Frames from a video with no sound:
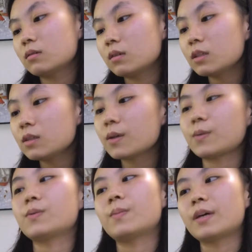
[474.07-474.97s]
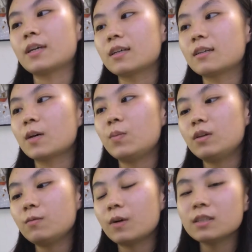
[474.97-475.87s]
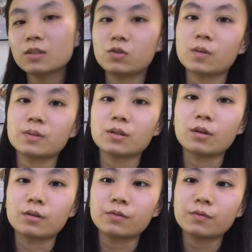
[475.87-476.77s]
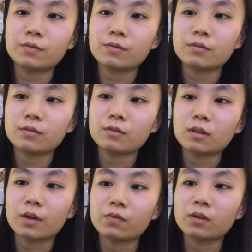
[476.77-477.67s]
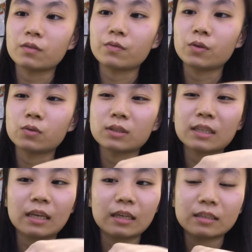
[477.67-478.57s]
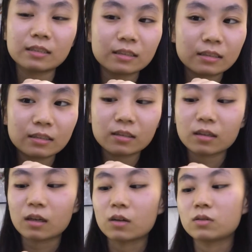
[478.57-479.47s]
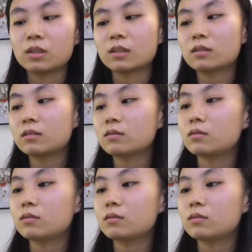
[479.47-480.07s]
It's not too bad. I mean, once it drops off after a few skates, I'll just